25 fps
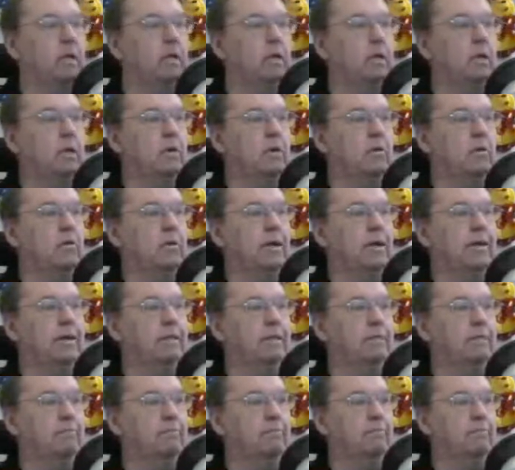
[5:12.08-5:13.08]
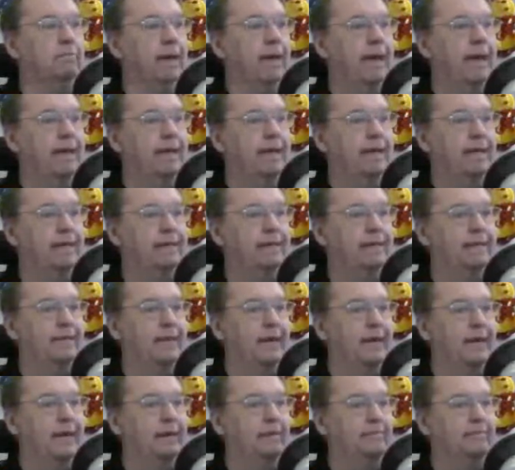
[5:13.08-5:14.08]
Right, back
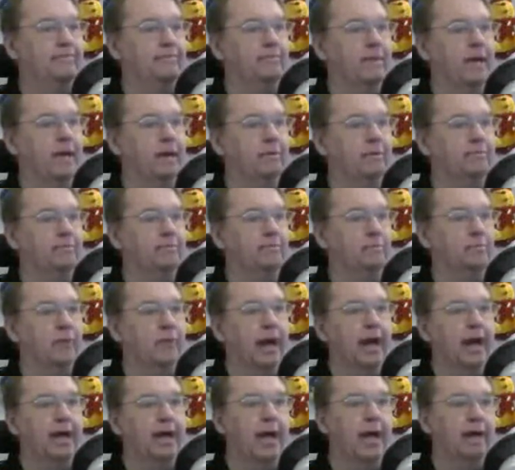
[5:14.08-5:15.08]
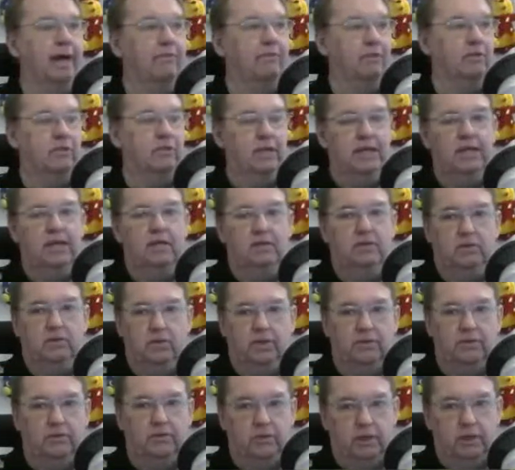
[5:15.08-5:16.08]
inside. Now, I have Tinker's
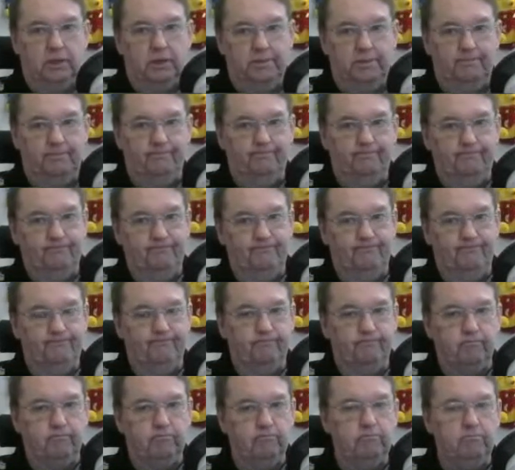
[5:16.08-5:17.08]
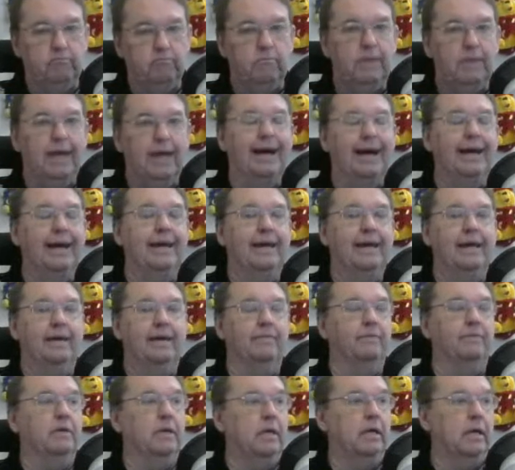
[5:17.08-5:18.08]
Construct, I
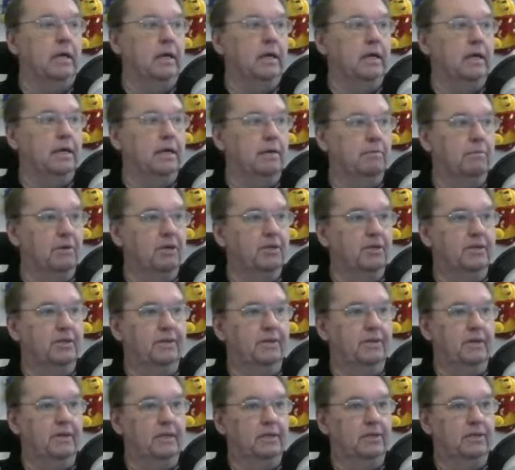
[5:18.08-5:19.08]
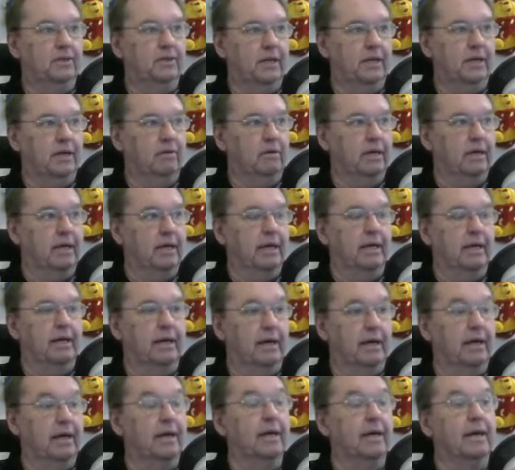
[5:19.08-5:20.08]
have Immersive Engineering, and
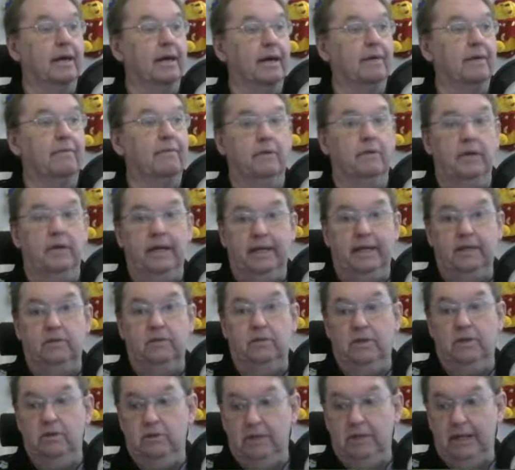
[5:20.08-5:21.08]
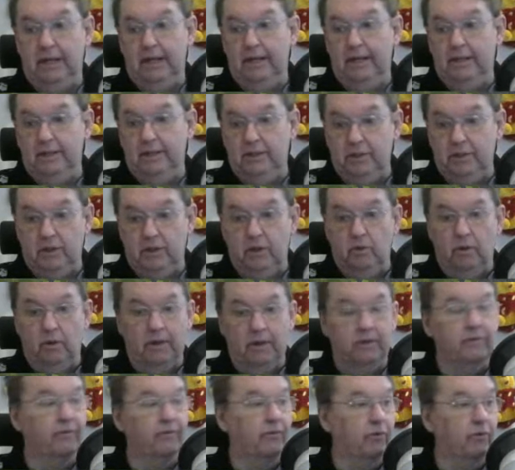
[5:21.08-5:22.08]
I have Extra Utilities too.
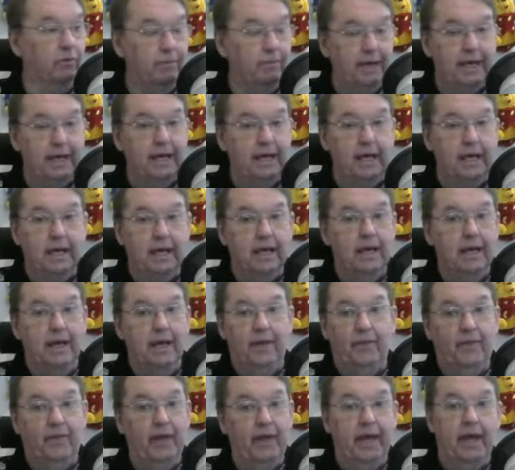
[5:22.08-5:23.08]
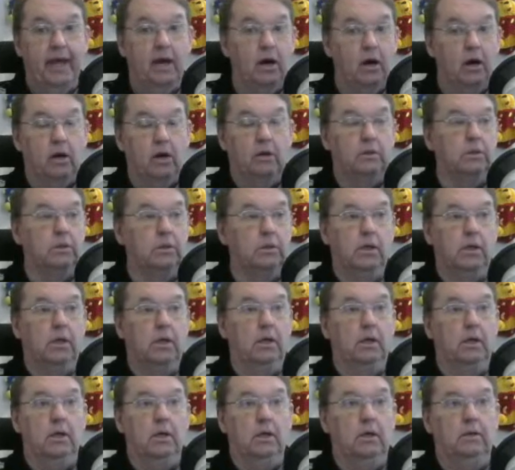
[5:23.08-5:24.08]
And for me, they are
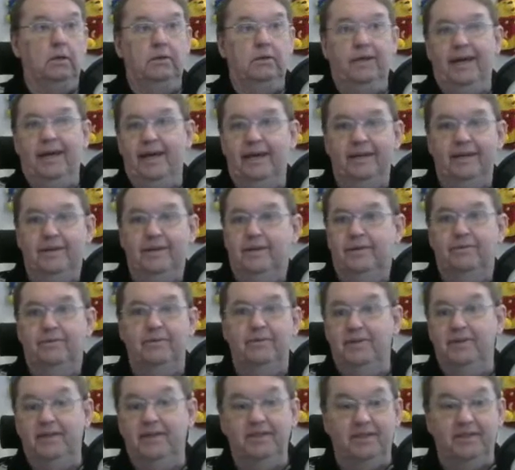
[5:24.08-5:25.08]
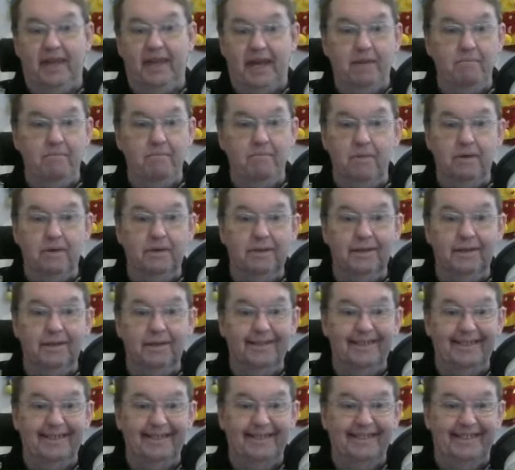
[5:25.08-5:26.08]
the same.
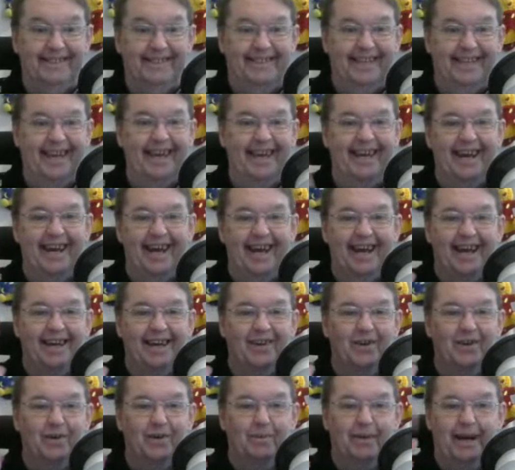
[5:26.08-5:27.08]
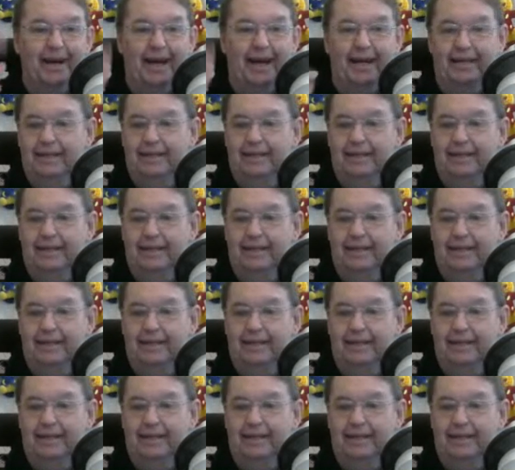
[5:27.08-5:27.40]
Tjena, Cobra!